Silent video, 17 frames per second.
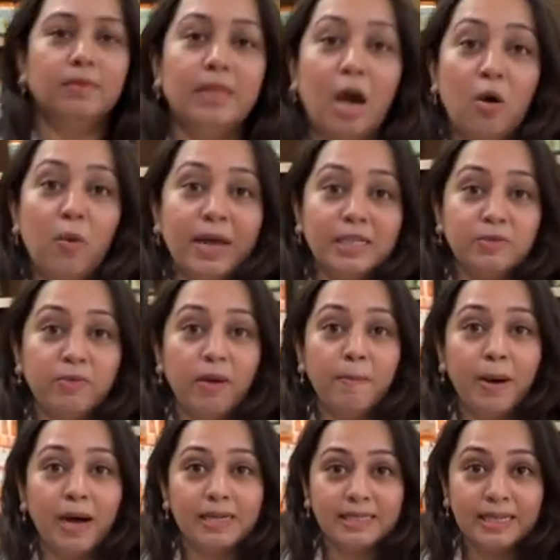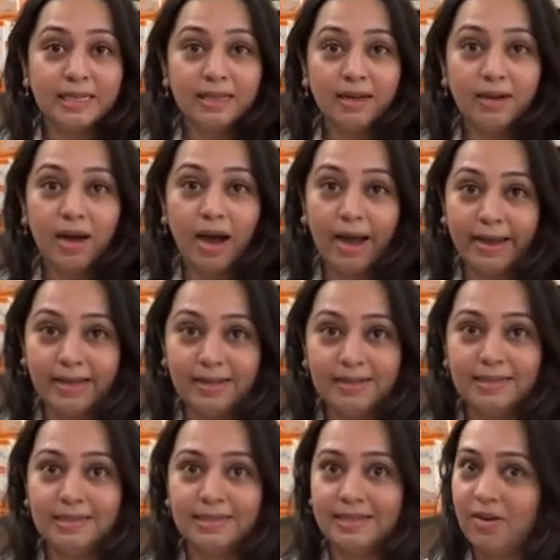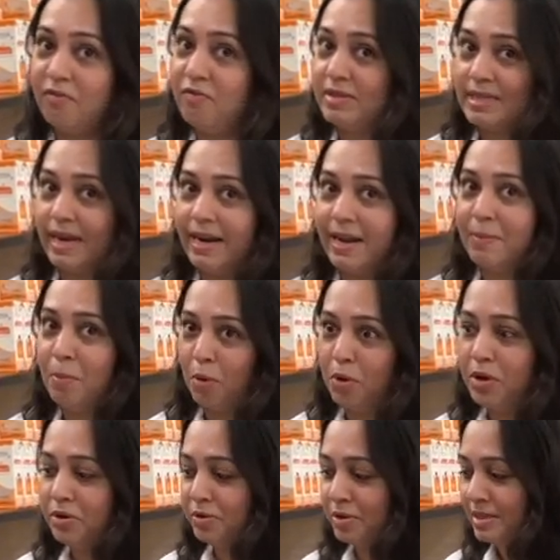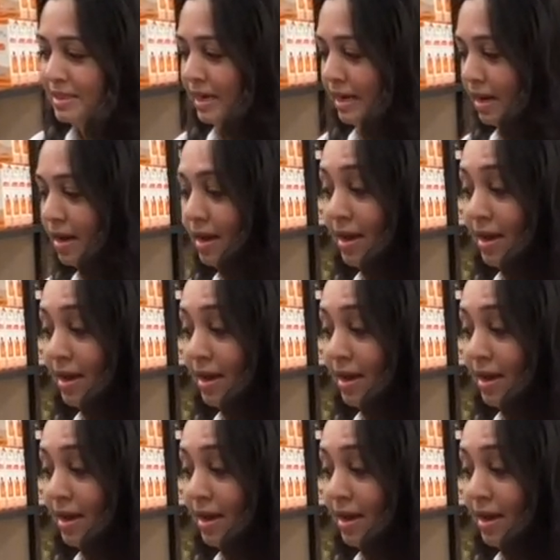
Now as we are passing the aisles, stuff is getting more interesting.